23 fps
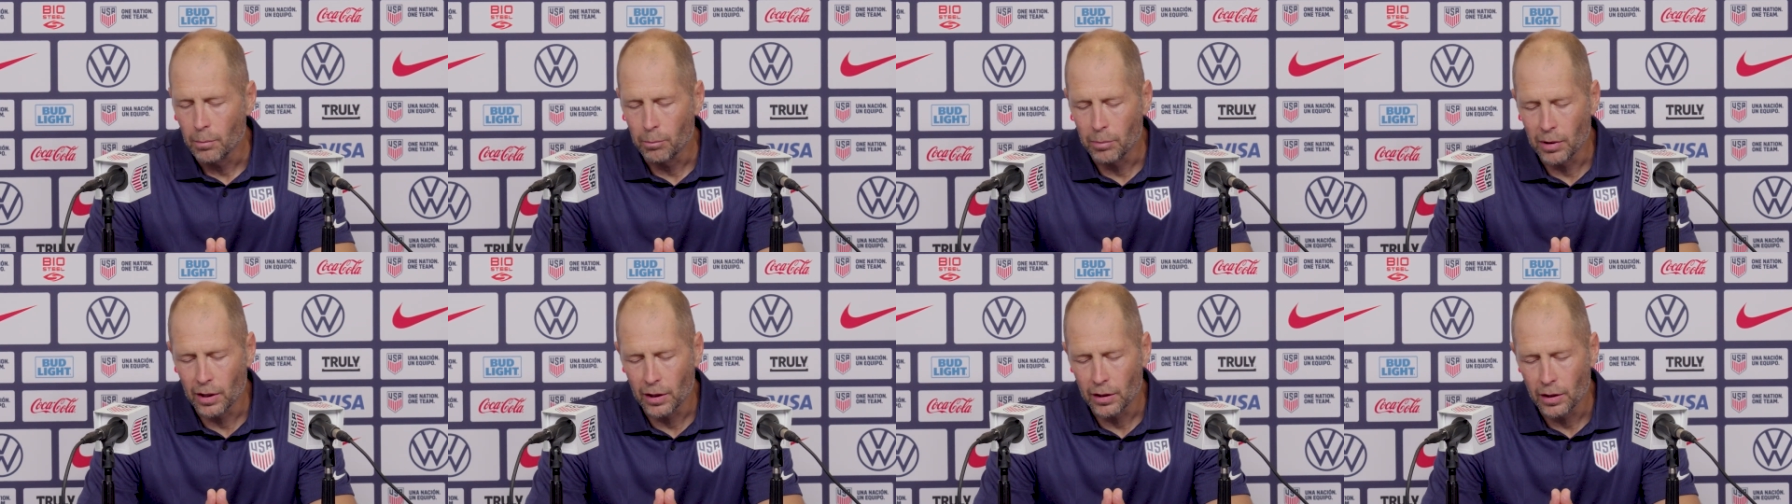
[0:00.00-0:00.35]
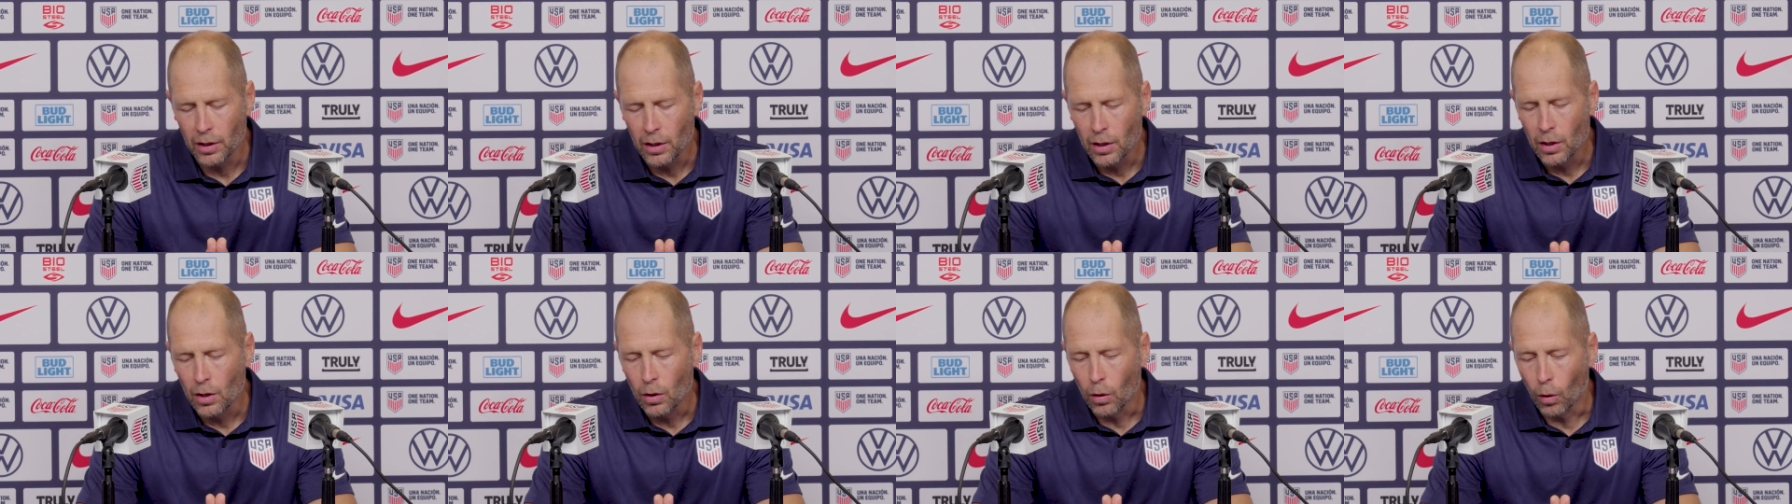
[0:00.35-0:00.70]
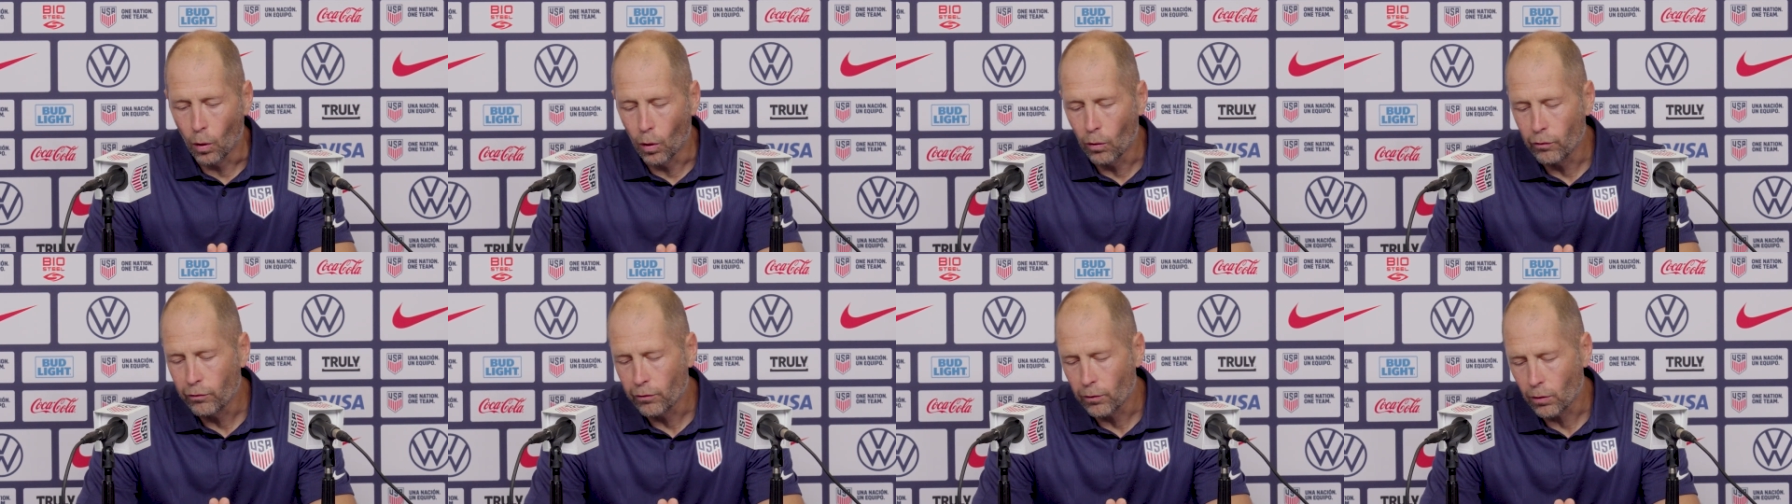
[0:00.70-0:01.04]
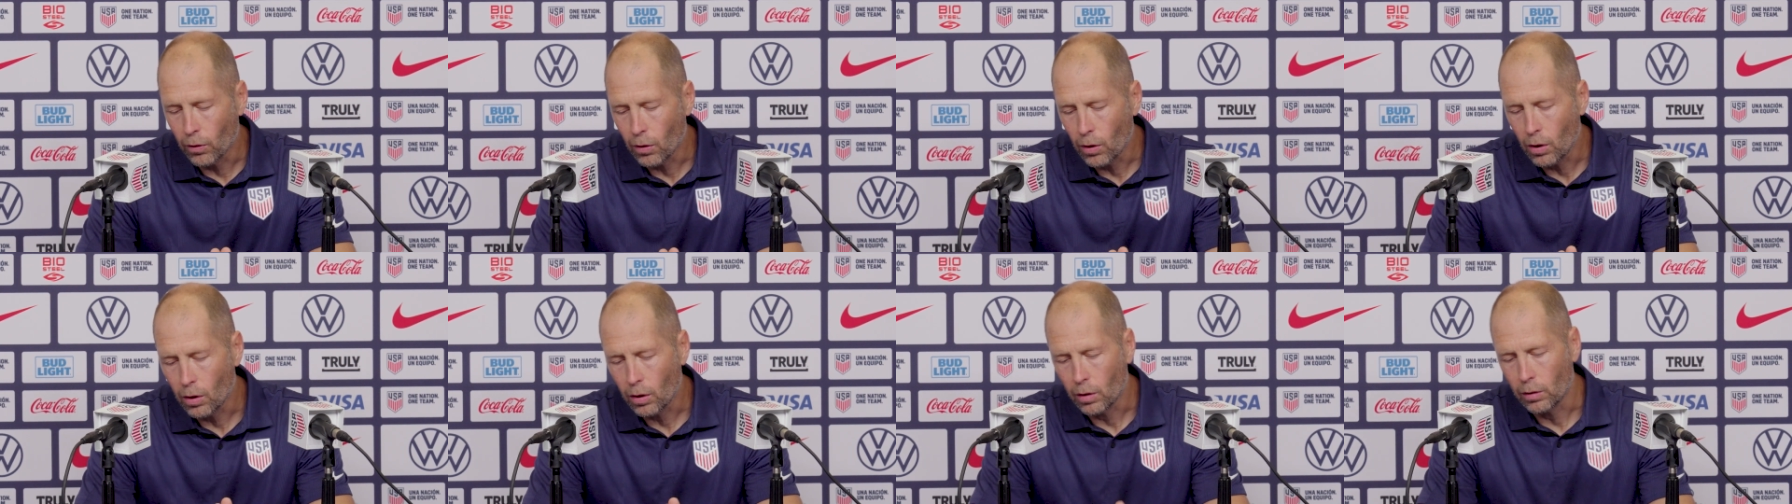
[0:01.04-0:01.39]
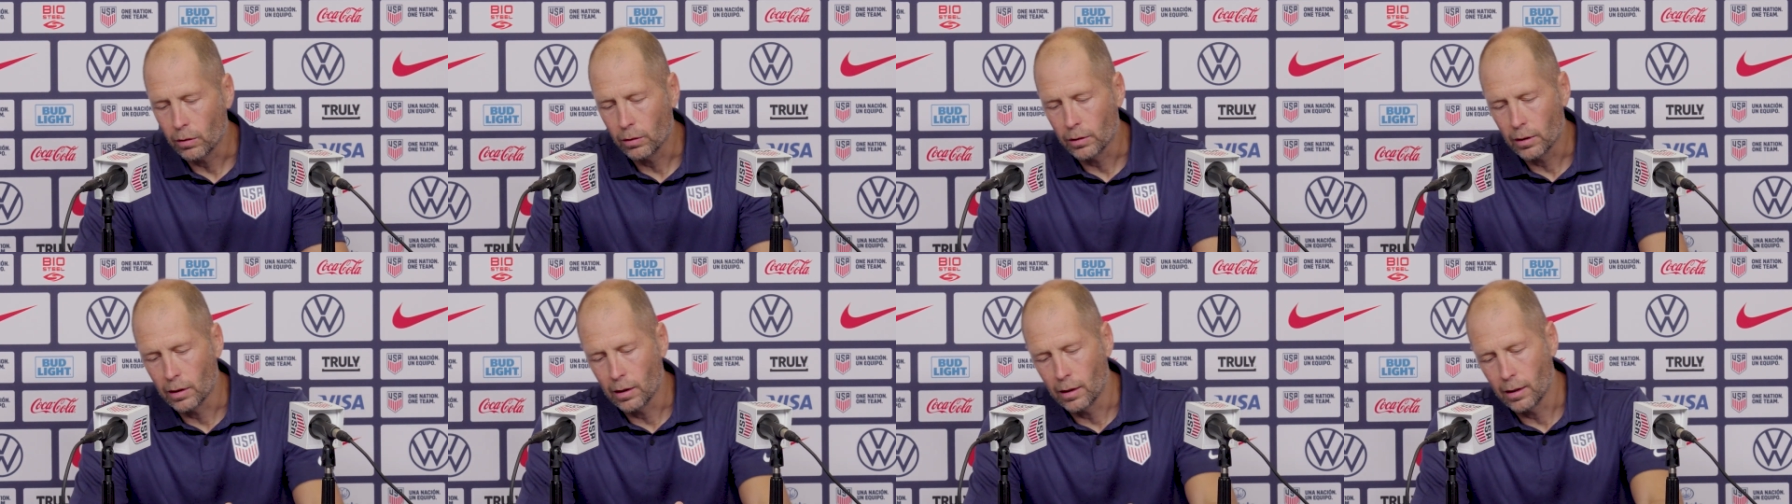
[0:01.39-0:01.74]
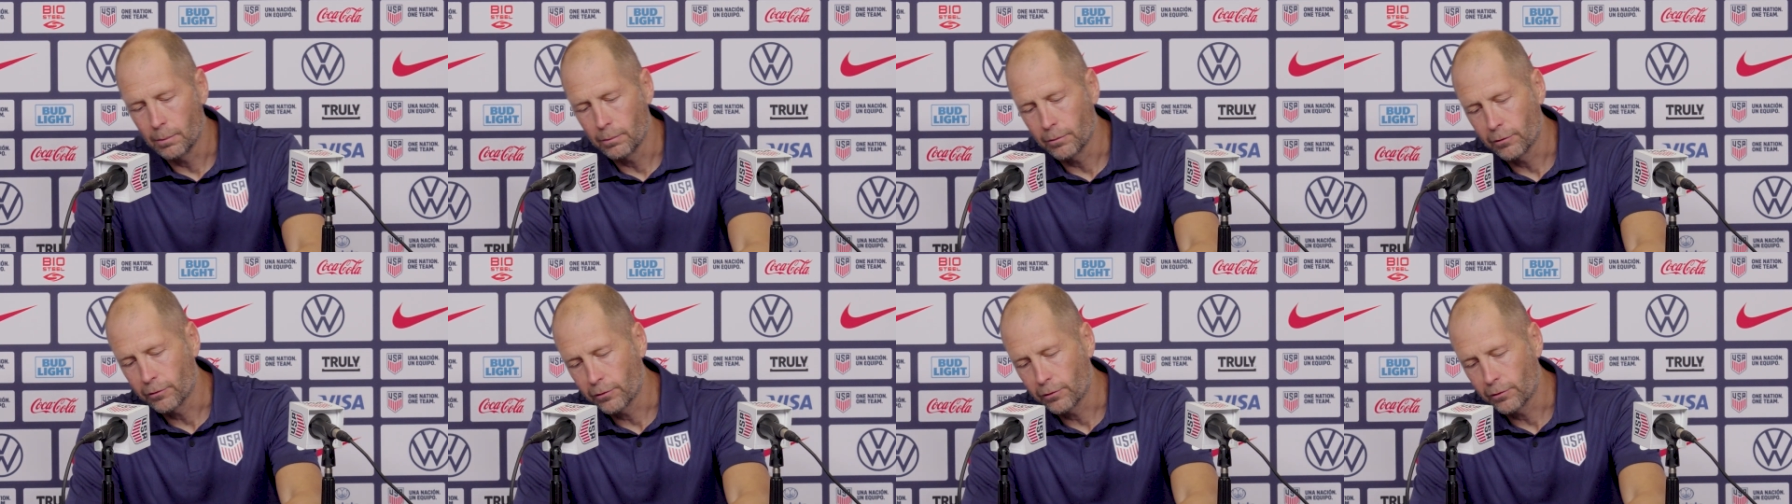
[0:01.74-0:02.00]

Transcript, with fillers: But overall, um,